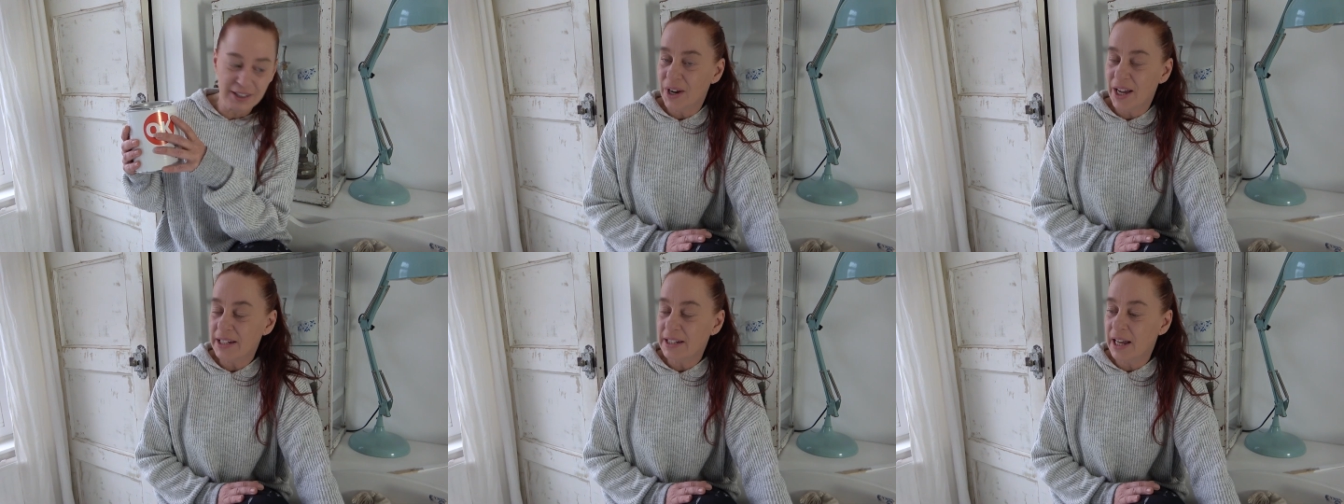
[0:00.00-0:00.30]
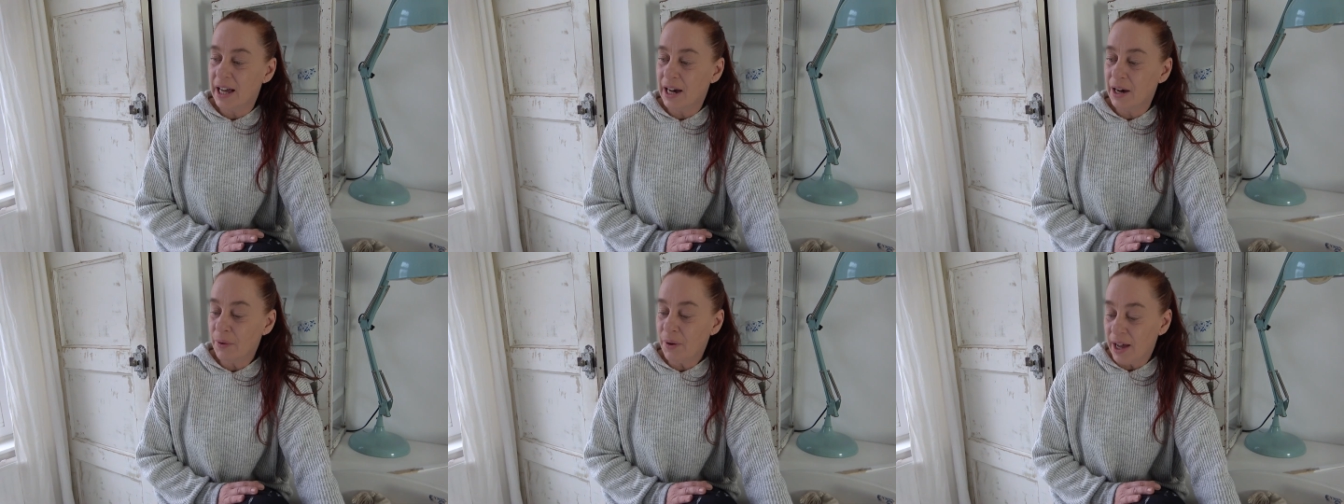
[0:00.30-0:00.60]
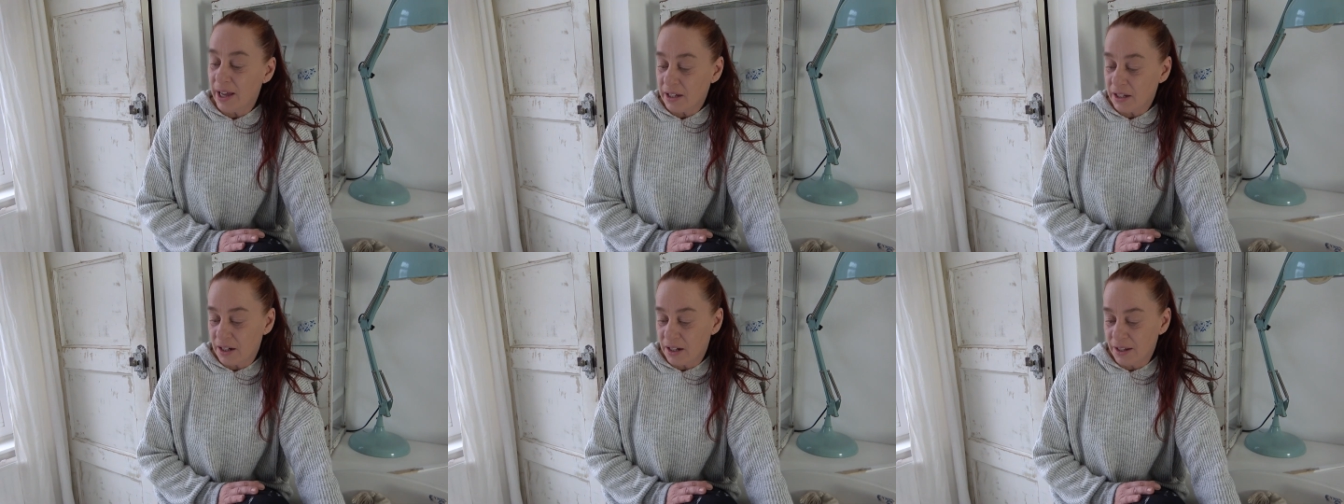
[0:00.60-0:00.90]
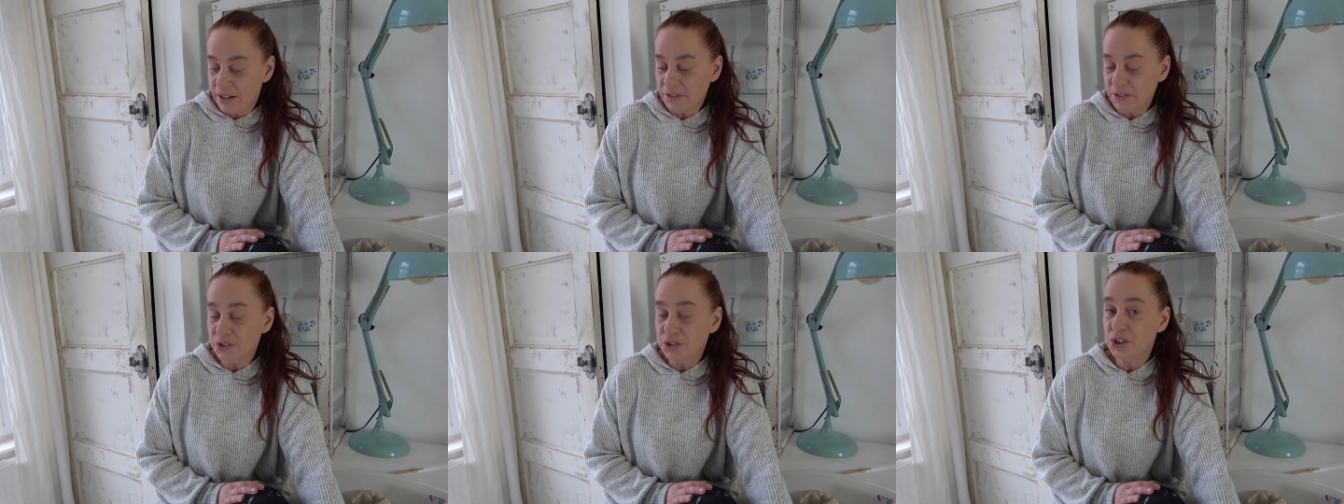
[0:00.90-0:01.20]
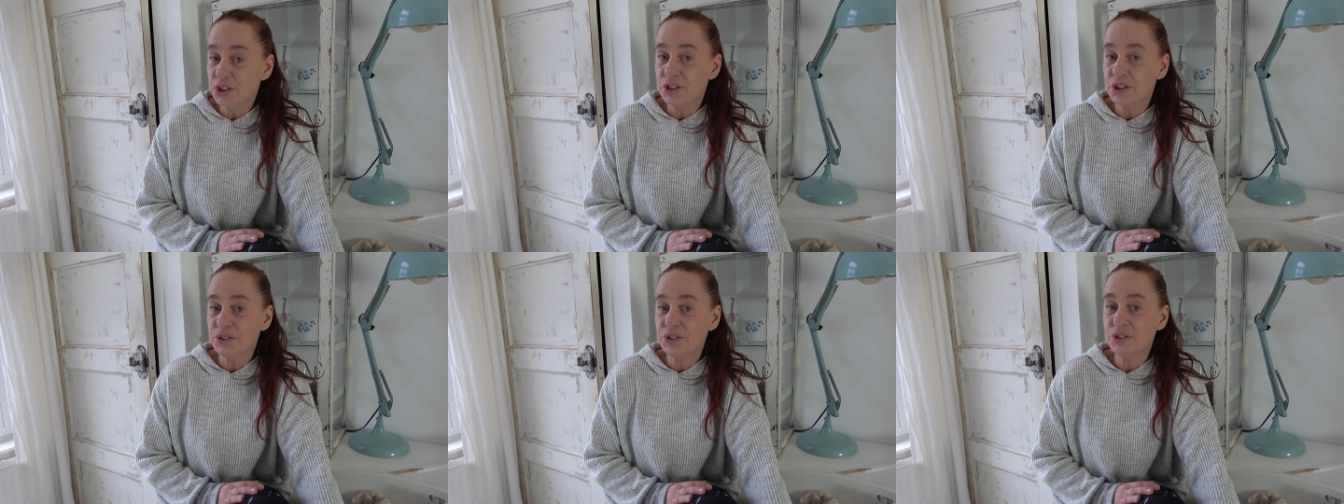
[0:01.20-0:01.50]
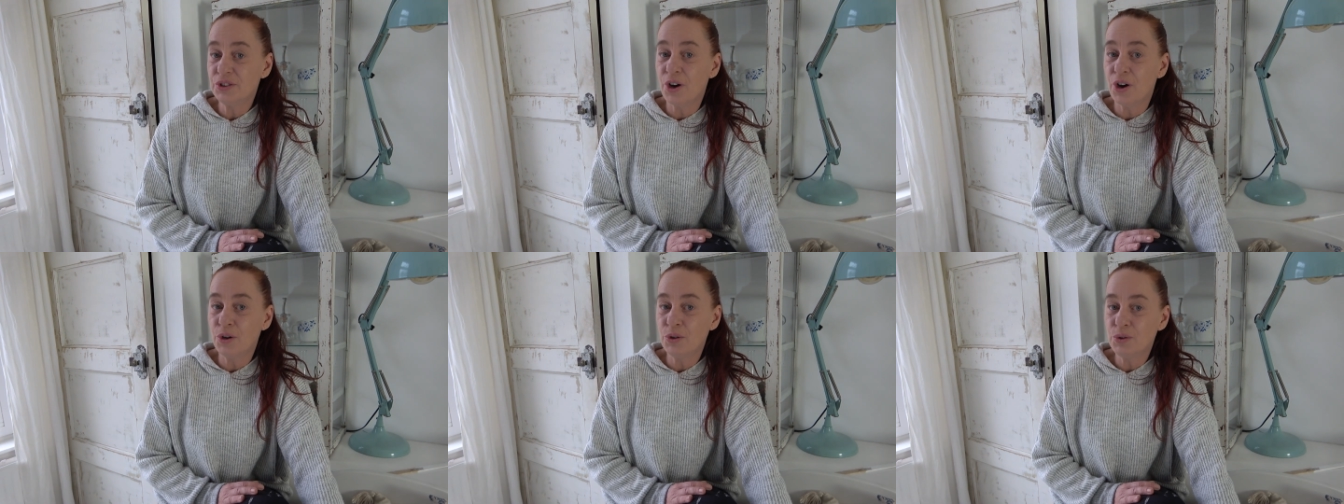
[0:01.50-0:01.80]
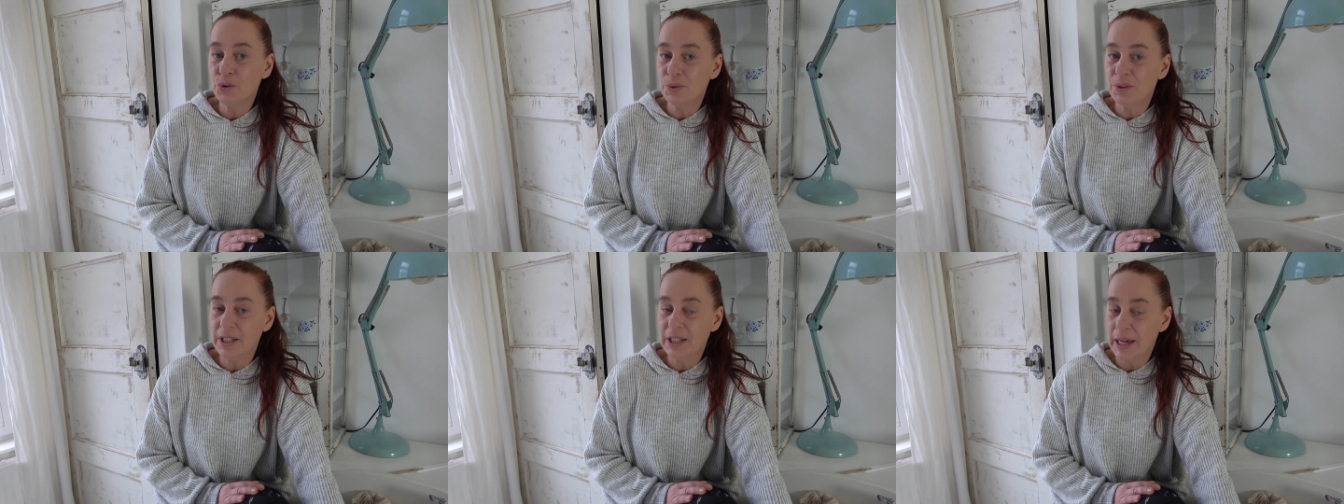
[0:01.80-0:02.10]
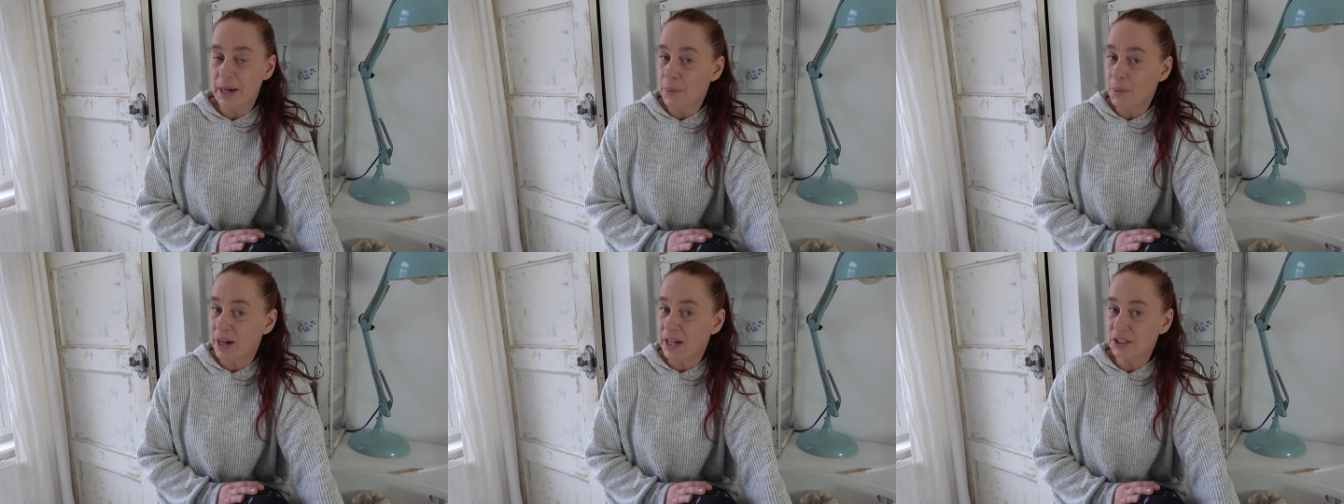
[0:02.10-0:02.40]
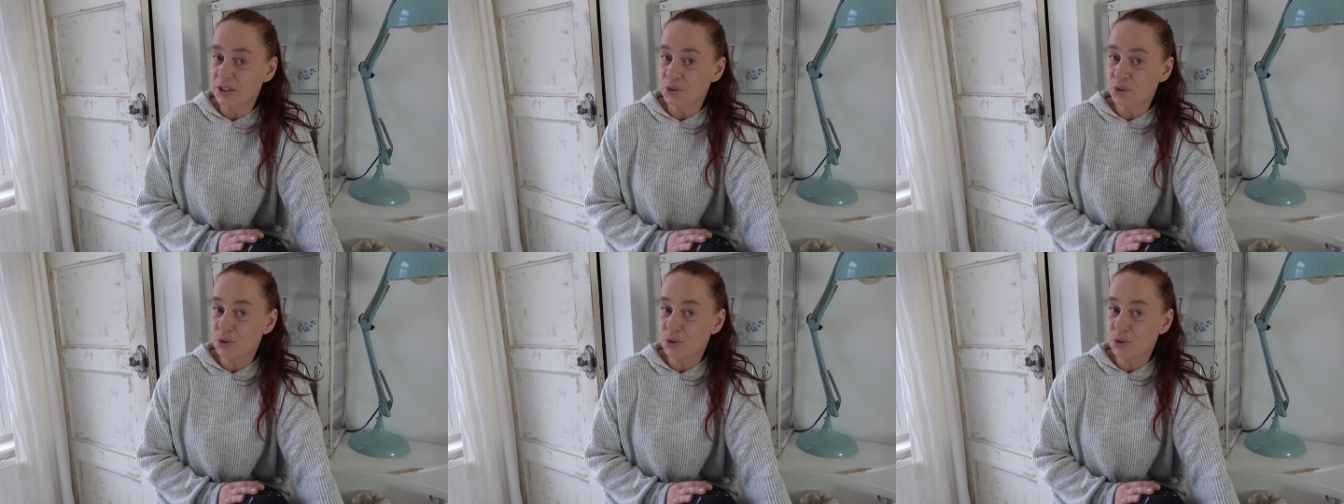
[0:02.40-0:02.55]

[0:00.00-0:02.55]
Right now I can't just go to a DIY